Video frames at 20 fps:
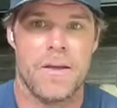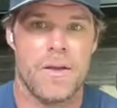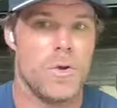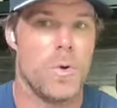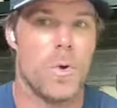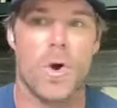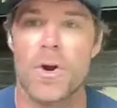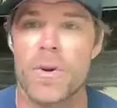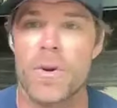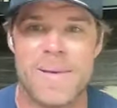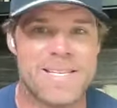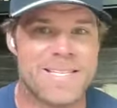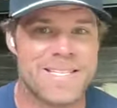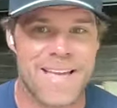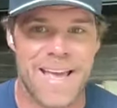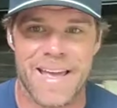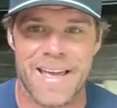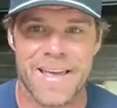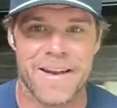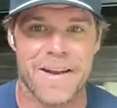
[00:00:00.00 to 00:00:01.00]
You heard me
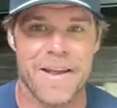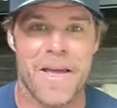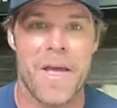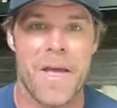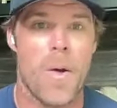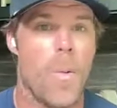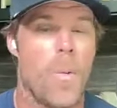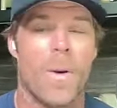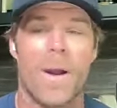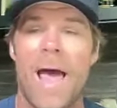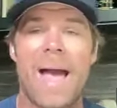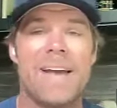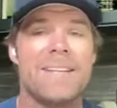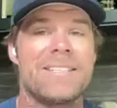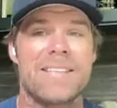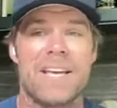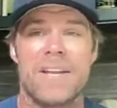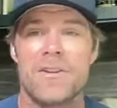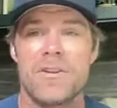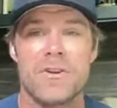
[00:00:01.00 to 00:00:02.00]
say it. What I
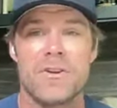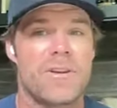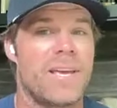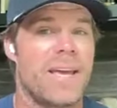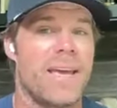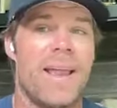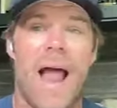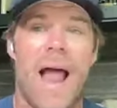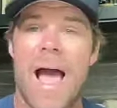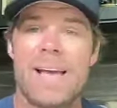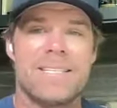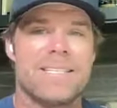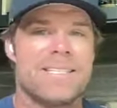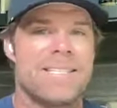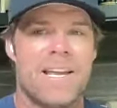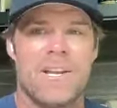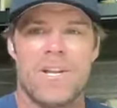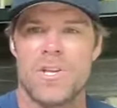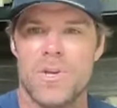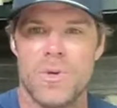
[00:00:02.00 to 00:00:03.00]
said to your kid, I
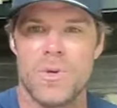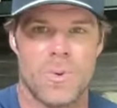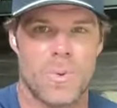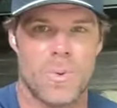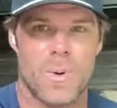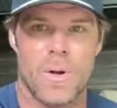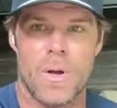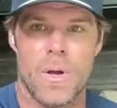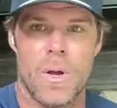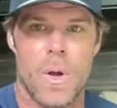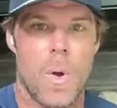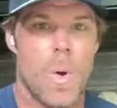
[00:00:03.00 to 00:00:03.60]
say to you.